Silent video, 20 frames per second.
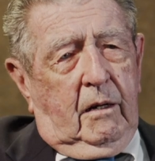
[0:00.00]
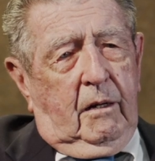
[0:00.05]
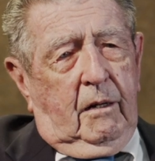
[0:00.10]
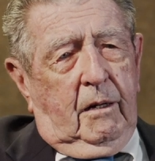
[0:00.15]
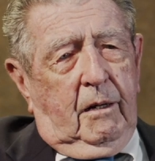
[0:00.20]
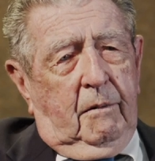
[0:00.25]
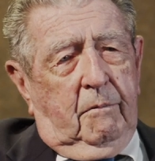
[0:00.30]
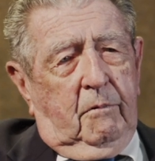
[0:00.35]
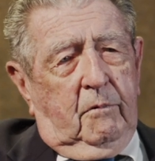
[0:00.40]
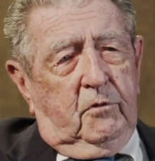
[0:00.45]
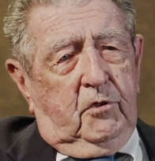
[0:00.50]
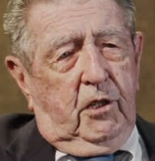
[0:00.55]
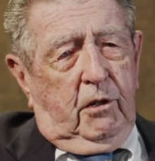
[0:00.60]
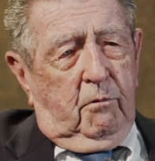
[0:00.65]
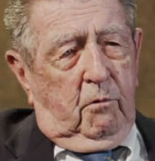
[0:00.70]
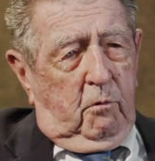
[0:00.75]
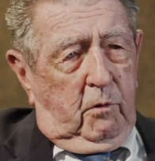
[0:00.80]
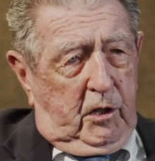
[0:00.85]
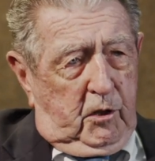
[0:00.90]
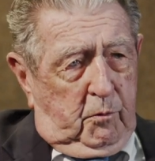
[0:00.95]
uh,
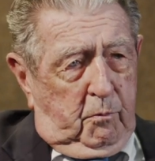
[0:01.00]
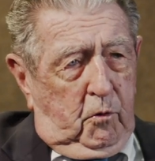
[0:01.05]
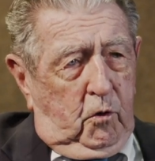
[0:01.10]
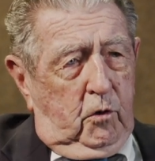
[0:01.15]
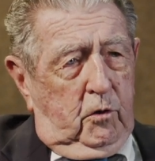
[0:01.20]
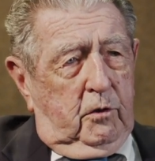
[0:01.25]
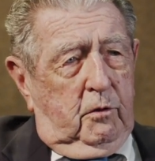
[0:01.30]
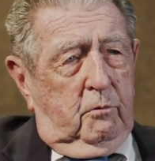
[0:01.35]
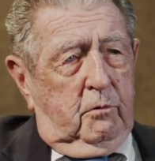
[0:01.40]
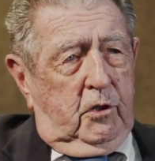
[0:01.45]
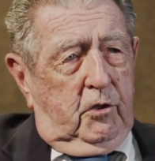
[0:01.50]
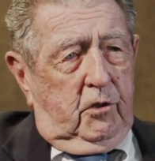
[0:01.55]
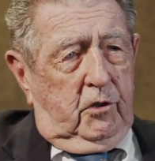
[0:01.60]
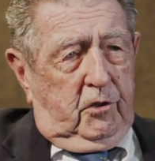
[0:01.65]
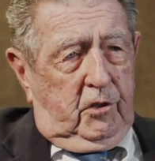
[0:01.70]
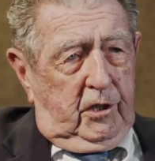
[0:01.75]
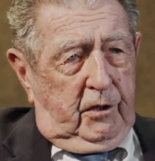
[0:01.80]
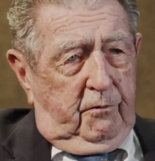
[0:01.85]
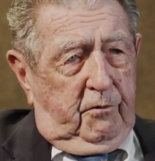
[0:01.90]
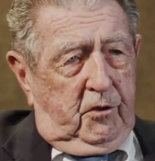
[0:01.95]
General Westmoreland was the
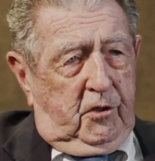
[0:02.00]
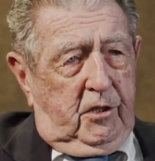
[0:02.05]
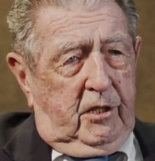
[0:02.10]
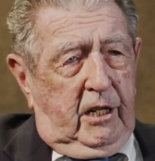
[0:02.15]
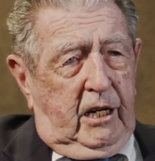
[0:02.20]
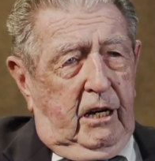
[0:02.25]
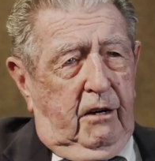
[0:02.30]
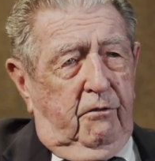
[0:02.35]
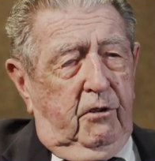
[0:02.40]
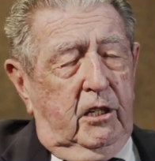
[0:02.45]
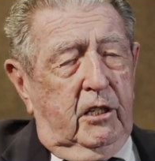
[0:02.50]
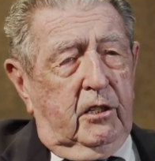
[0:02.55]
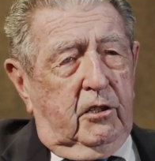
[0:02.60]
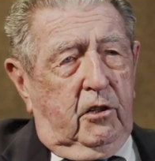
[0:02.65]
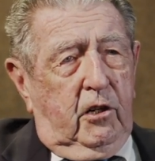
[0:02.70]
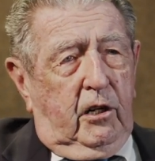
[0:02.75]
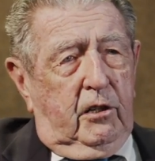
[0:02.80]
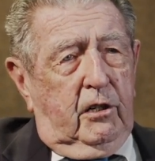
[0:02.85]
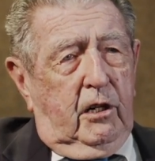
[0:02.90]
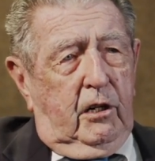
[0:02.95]
chief of staff. He had
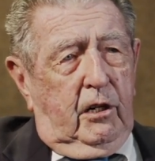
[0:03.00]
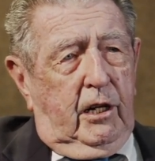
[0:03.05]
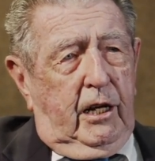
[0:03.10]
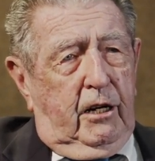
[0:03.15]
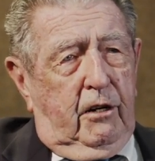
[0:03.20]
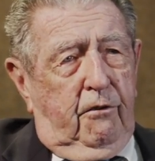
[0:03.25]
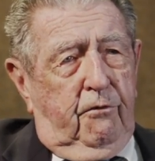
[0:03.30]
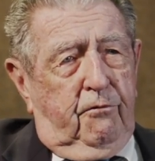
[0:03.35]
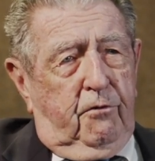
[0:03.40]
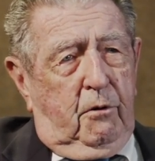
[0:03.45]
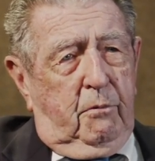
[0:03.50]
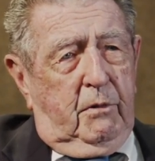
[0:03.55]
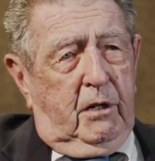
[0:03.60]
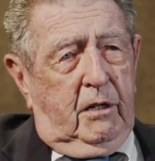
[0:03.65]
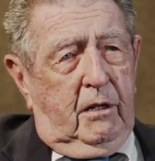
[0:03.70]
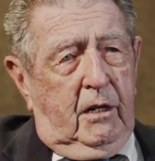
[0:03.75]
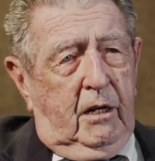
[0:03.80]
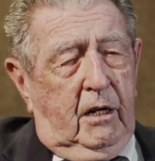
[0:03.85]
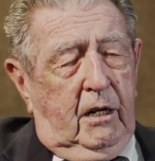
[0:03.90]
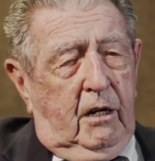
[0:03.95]
gotten a letter from
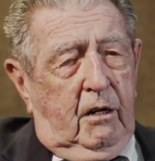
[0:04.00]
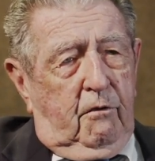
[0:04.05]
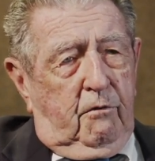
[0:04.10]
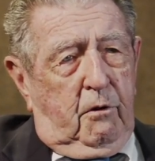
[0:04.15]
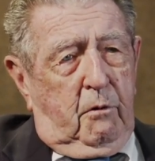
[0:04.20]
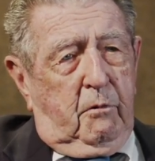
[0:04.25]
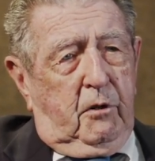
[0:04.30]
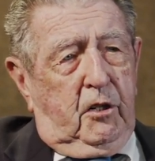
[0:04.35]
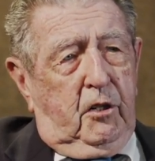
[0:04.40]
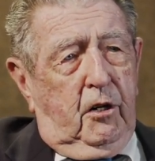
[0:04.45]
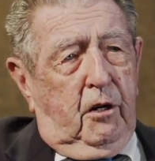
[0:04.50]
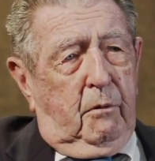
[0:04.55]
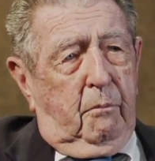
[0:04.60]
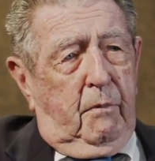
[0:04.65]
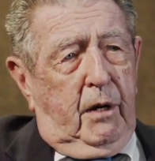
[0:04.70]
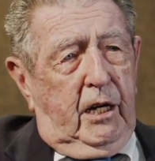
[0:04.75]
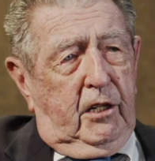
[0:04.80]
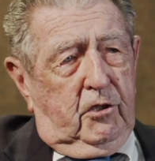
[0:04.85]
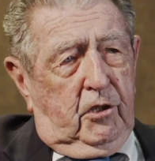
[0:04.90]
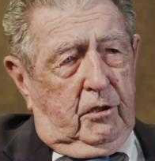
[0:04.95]
a, from a young
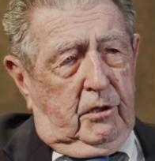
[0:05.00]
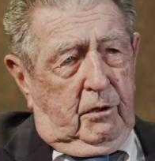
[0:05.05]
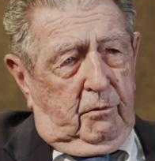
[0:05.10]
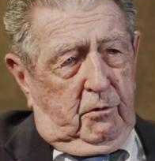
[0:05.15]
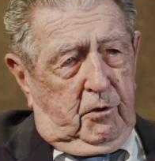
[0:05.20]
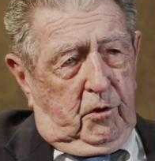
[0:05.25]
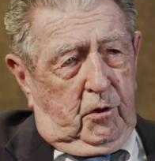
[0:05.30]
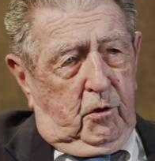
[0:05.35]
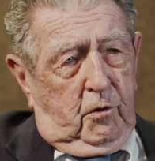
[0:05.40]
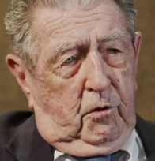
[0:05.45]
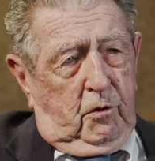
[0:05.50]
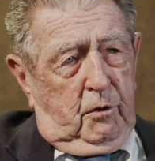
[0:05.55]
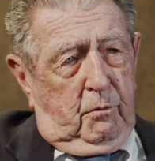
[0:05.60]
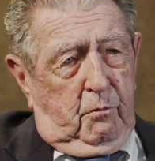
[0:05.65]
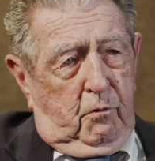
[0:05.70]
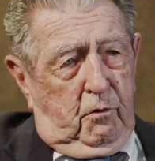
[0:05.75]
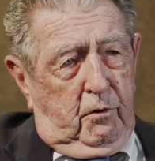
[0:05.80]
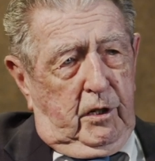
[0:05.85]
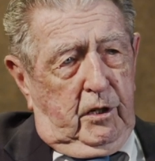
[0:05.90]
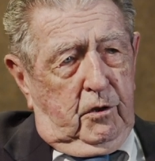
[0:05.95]
major that was going to
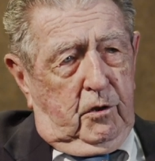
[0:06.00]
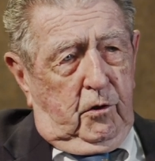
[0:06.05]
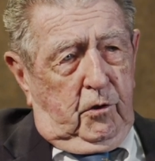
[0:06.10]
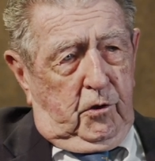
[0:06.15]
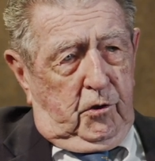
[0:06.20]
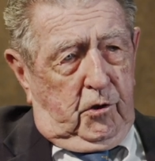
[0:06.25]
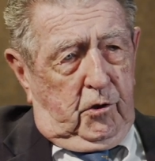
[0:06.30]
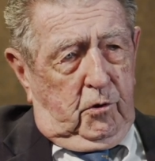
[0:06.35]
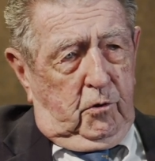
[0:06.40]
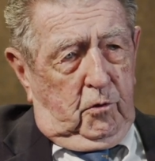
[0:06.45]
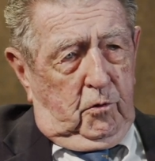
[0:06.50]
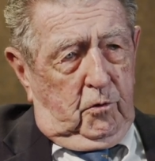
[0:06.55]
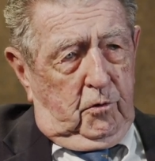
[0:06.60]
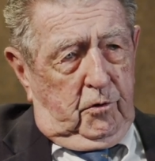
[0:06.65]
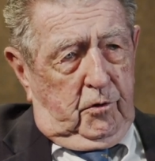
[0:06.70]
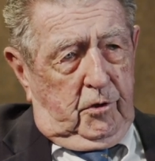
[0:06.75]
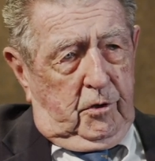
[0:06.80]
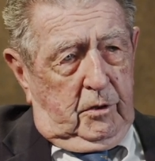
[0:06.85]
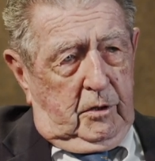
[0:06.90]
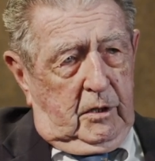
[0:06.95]
Marine Corps
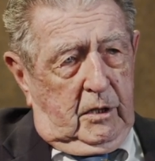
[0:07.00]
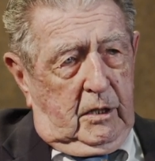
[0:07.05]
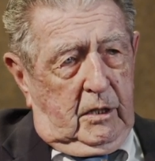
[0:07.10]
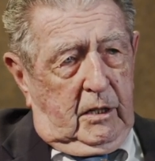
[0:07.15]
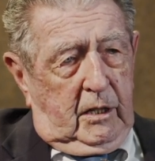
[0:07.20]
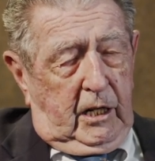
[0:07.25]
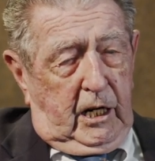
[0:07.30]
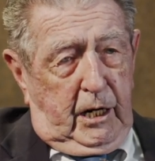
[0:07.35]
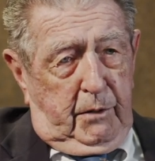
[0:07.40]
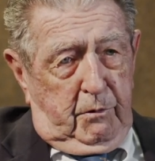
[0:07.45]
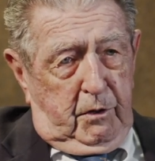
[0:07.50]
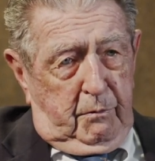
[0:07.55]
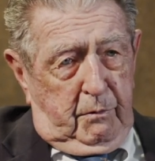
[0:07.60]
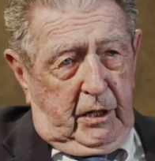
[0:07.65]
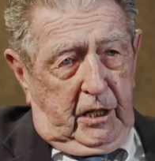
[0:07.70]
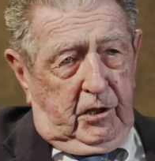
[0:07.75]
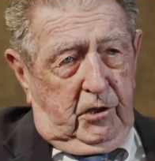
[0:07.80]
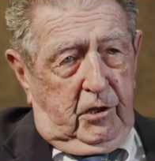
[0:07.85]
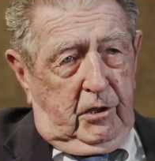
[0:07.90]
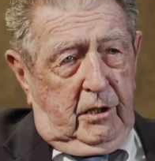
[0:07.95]
schools, Army
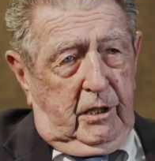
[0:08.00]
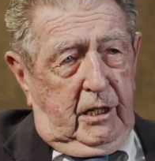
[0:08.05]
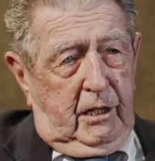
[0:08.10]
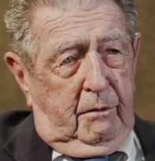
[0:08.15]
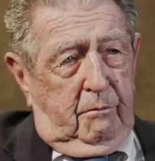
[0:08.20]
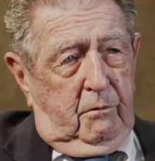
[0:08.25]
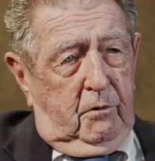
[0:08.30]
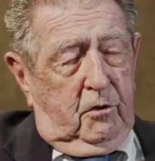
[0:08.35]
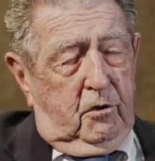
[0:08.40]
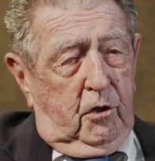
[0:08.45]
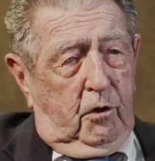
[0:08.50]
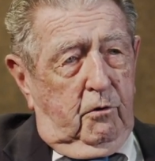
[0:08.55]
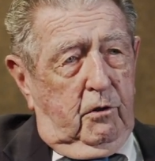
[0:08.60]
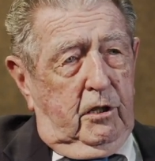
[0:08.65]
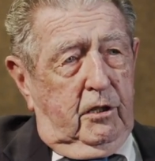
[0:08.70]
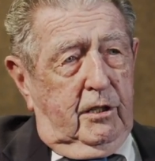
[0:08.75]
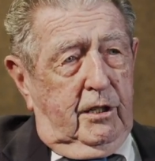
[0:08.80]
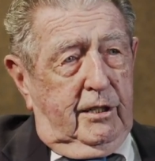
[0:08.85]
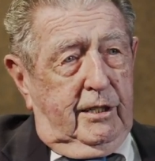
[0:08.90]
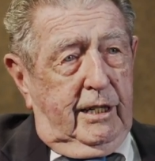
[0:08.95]
major named
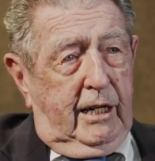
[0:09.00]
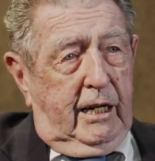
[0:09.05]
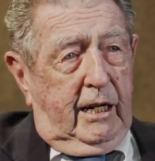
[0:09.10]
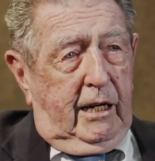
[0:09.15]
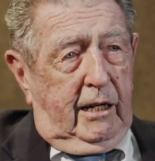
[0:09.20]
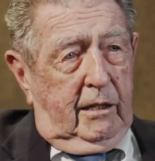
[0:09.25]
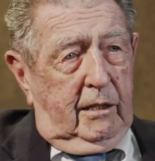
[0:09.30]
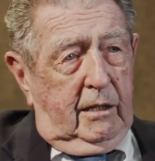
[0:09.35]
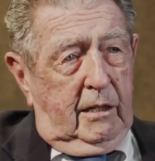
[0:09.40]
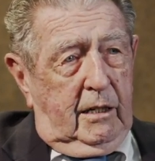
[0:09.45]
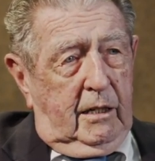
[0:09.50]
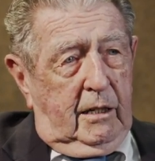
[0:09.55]
Tony Nadal.